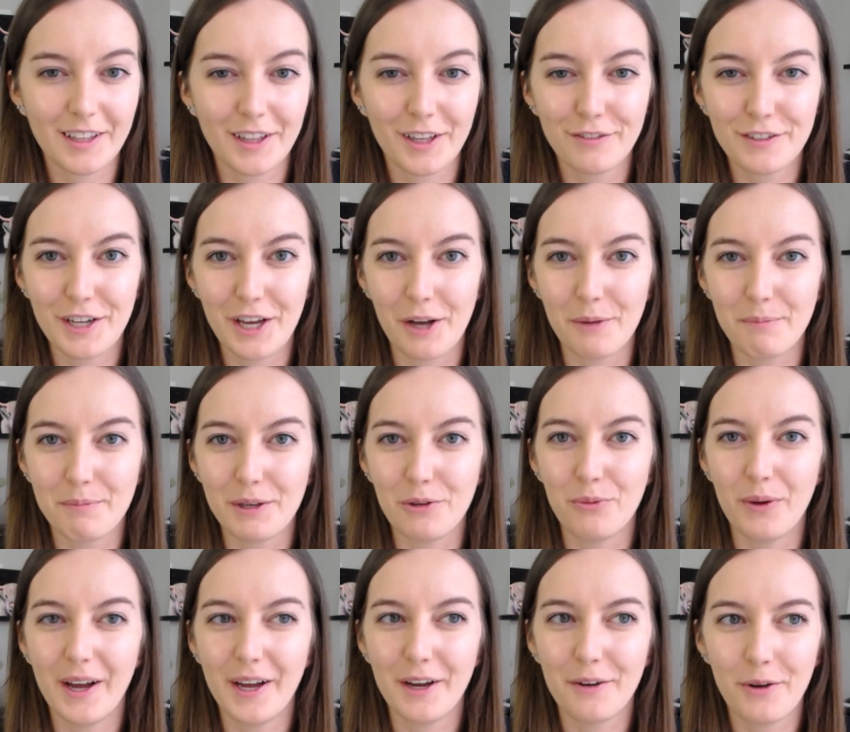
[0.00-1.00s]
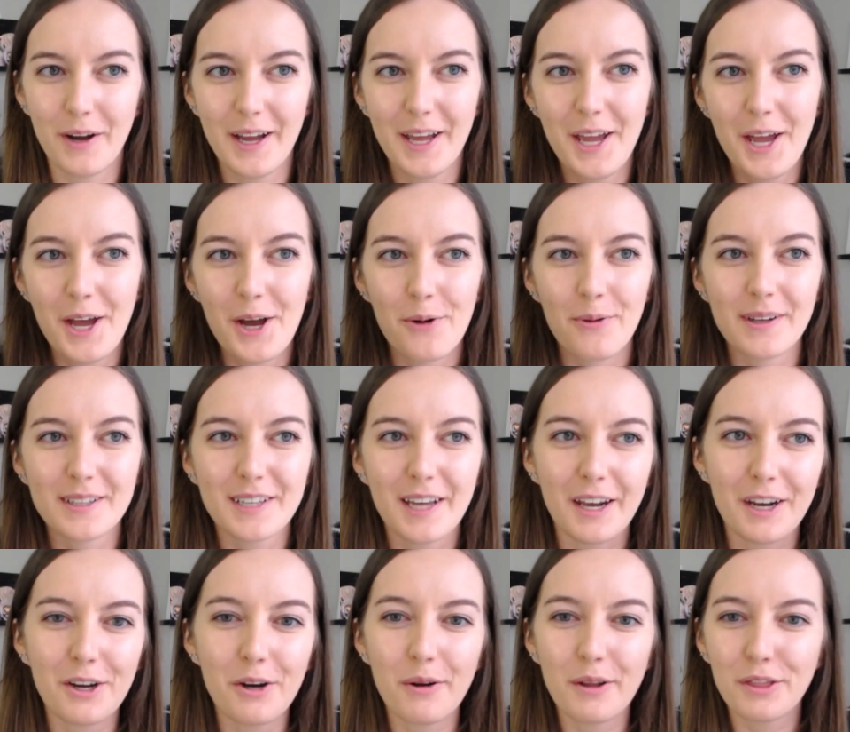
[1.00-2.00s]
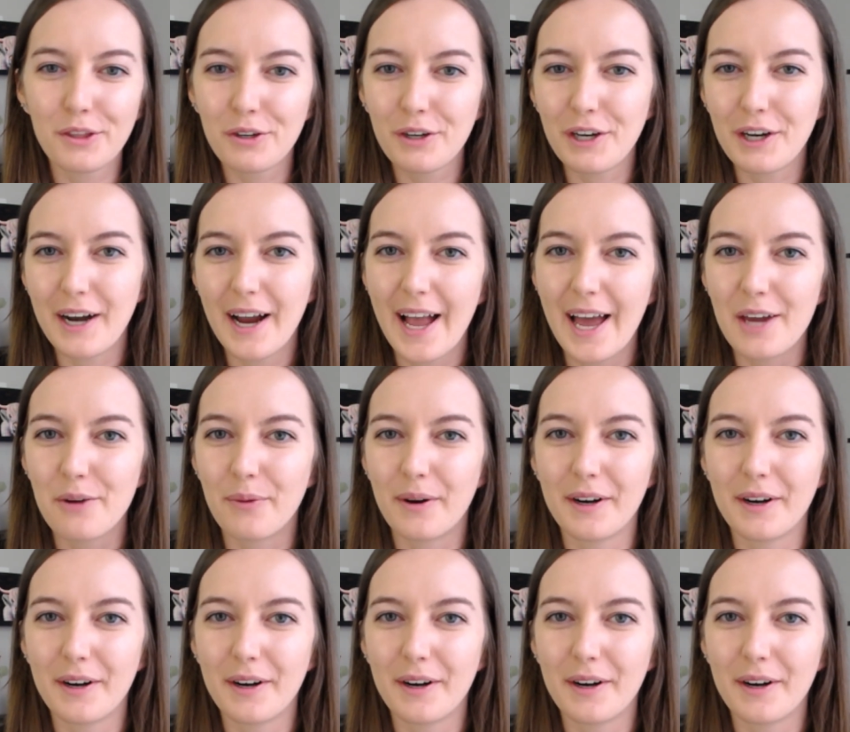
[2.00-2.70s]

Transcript: I'd love to help you. What what what's kind of going through your head?